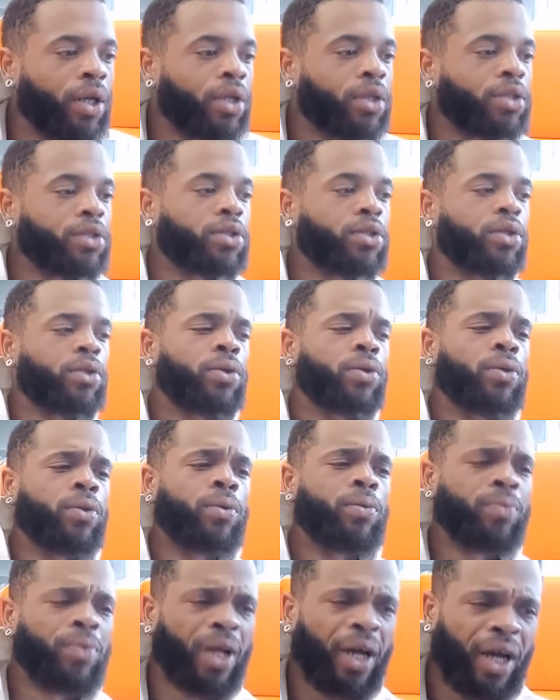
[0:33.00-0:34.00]
so
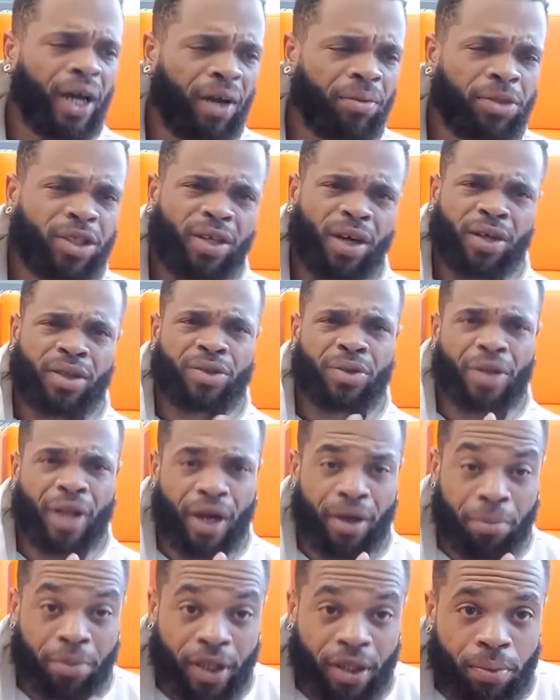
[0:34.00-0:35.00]
I've been talking to a lot
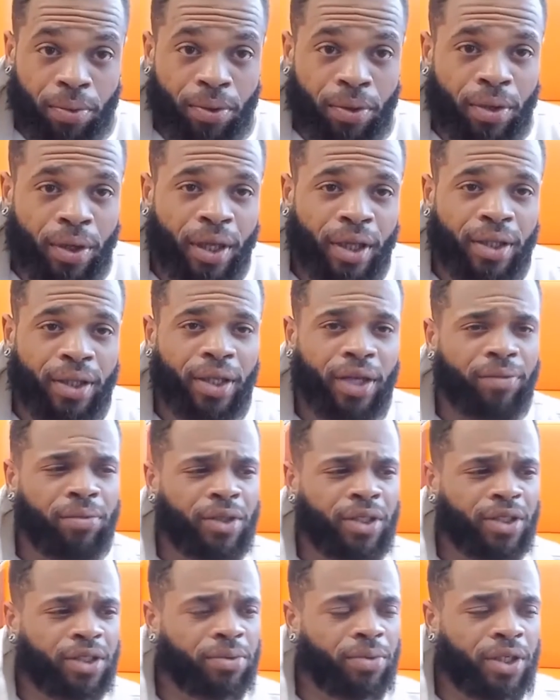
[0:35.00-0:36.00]
of people and they've
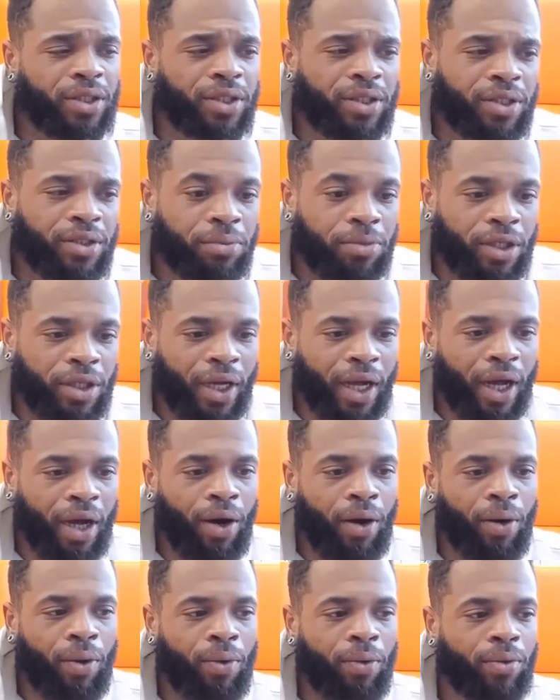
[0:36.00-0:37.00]
been expressing to me
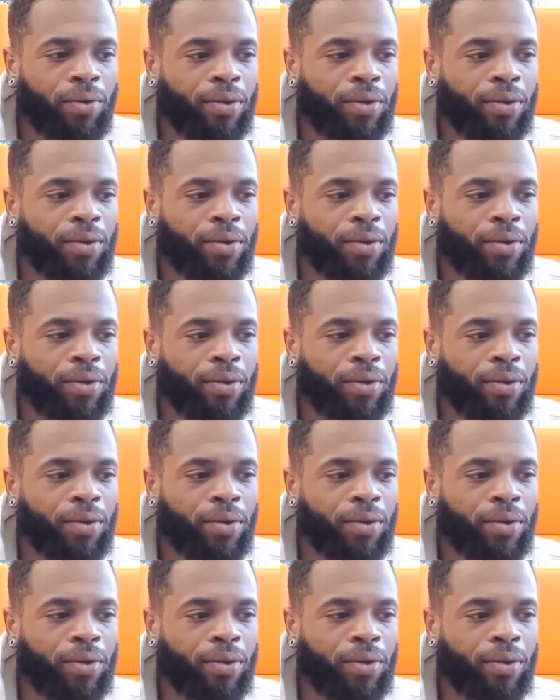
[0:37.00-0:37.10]
how